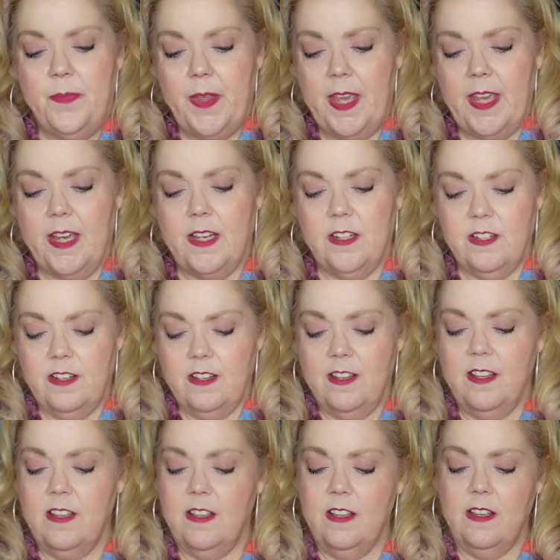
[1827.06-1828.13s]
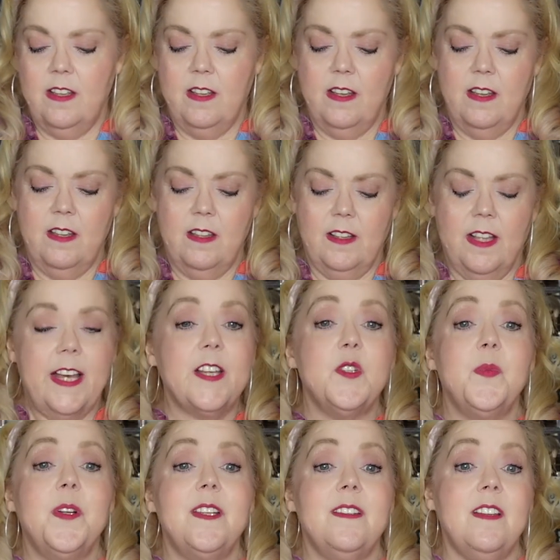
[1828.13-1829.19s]
And the last
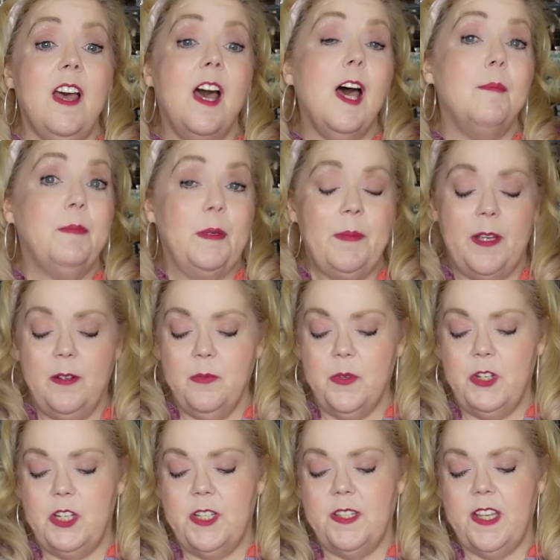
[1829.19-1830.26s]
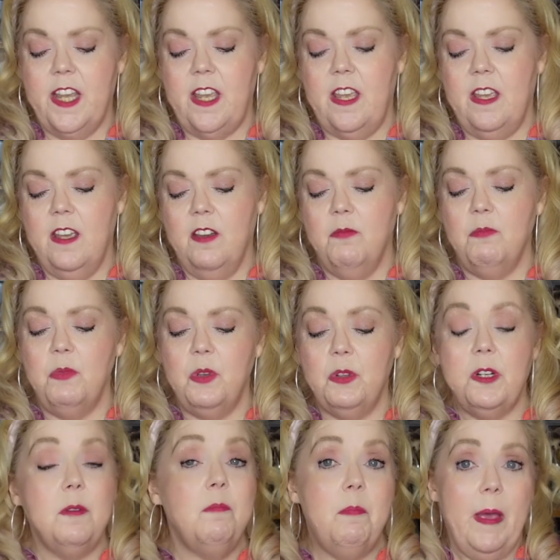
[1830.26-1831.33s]
one is Compliment, which is a
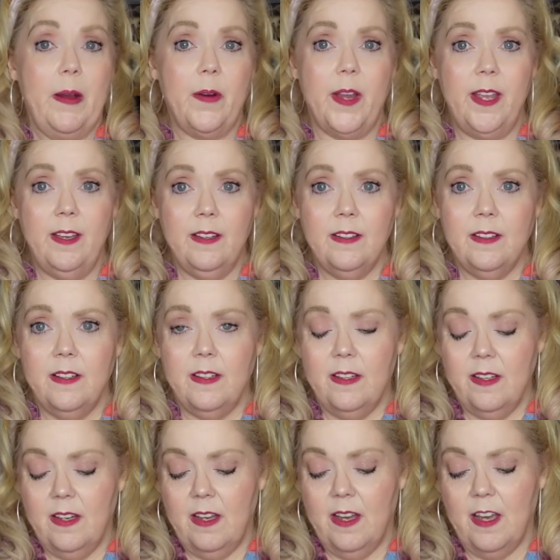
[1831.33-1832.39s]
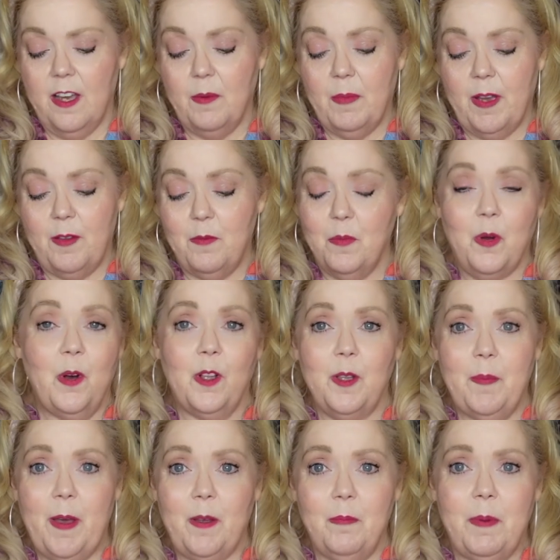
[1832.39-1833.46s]
muted berry. Um, I'm all
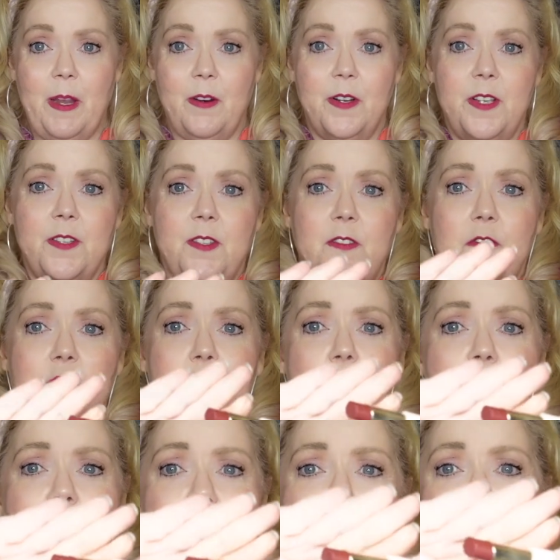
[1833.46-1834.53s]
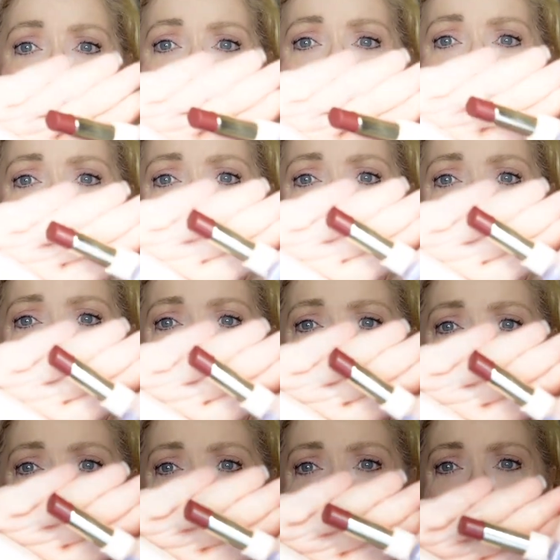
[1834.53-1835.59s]
about berries for the cooler
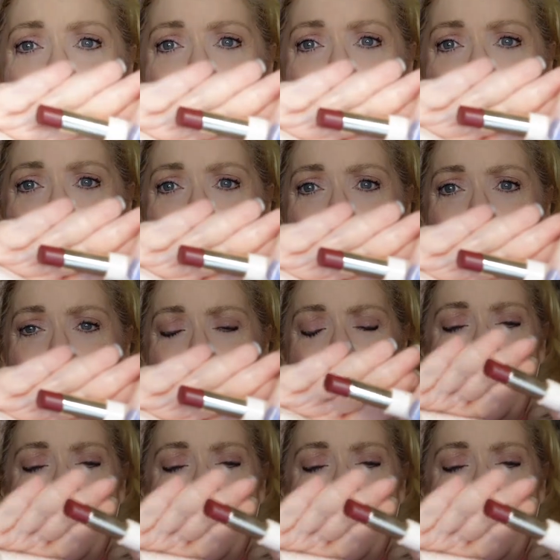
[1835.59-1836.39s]
months, so